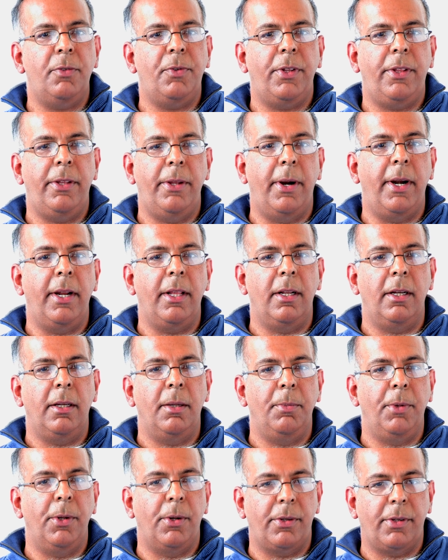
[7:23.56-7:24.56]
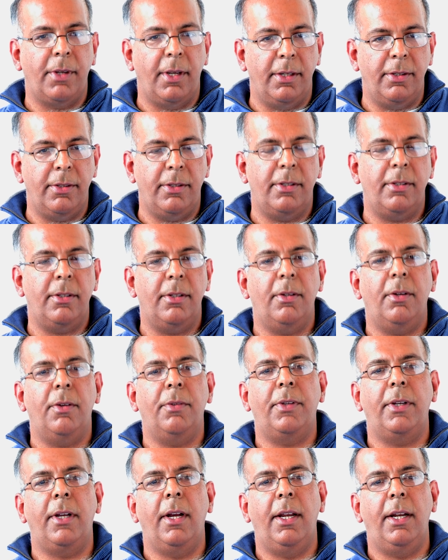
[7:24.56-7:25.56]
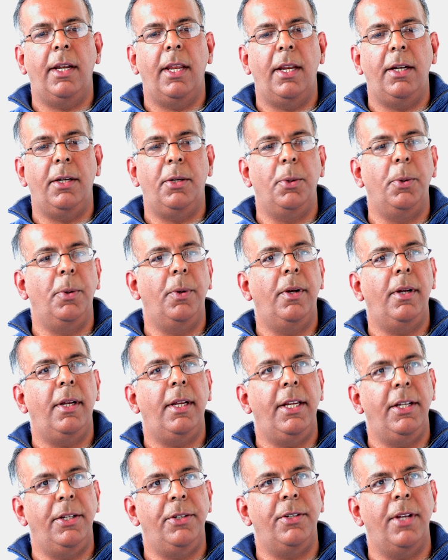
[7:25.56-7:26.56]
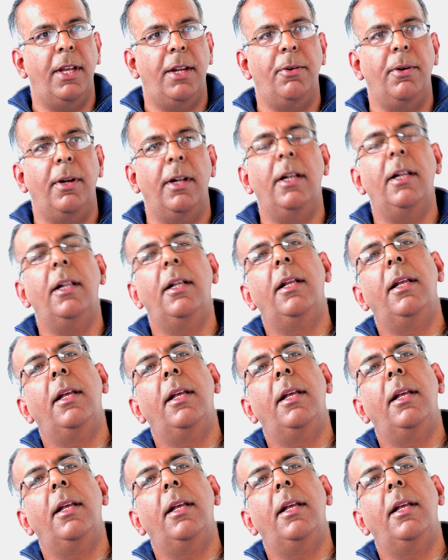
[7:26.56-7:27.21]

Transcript: for theoretical computer science of the kind I do in general.